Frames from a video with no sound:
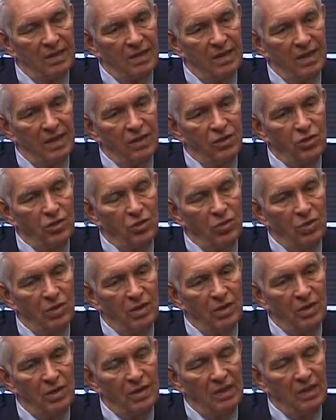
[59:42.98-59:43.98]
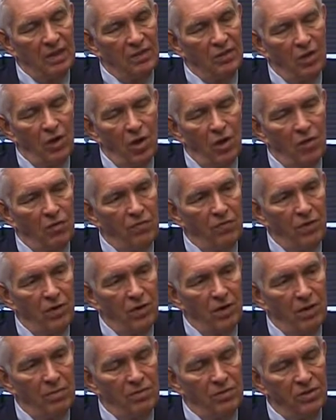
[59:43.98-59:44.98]
enjoyed the law
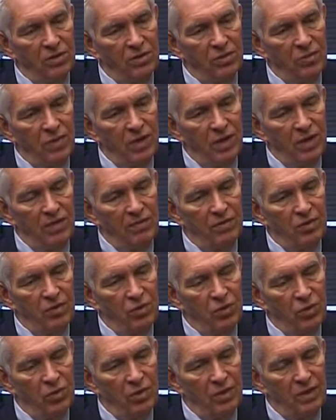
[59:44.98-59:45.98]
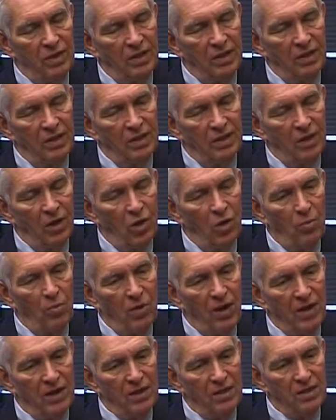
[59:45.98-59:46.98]
firm, just really have enjoyed law
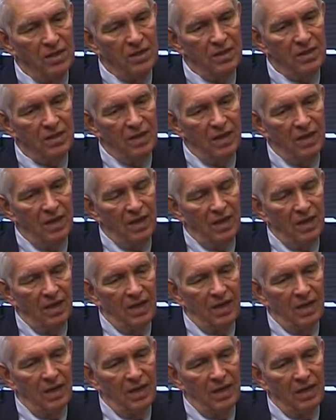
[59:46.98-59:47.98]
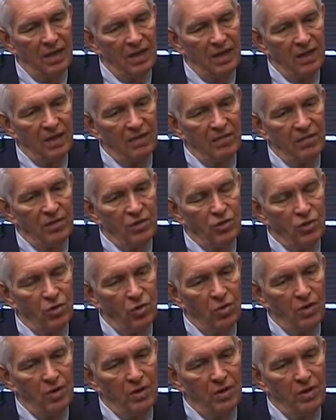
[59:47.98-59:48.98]
practice. and
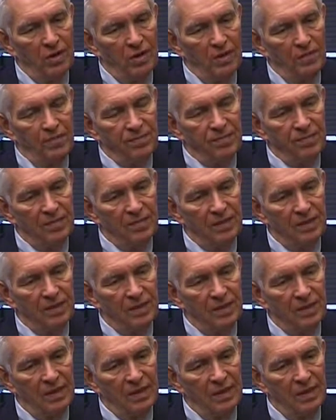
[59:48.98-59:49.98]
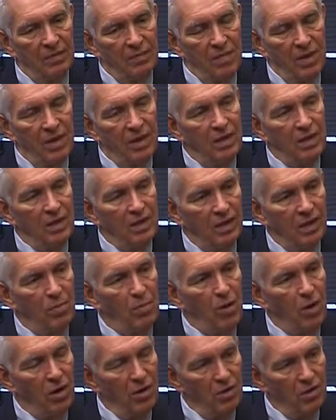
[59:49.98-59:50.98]
enjoyed being a
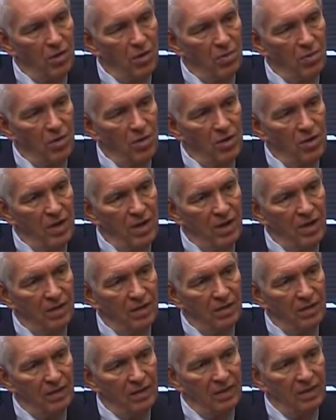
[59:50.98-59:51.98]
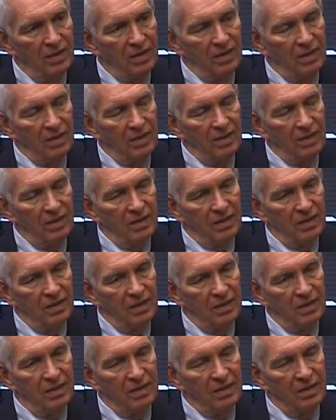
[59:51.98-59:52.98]
part of the community,
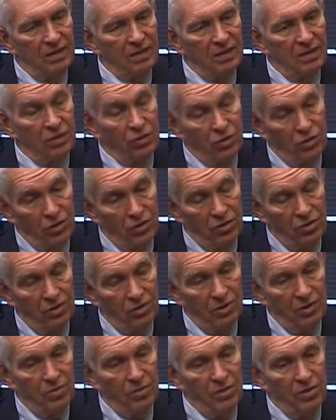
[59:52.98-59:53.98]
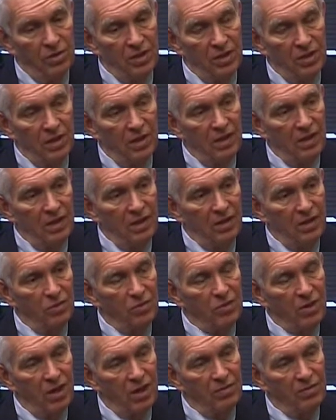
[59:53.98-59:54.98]
the churches particularly, and
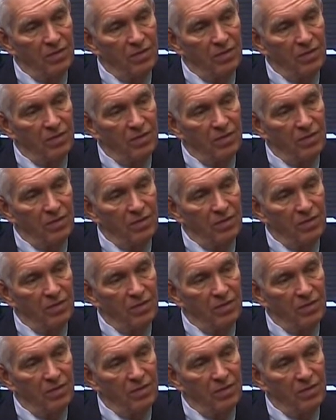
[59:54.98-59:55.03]
those kind of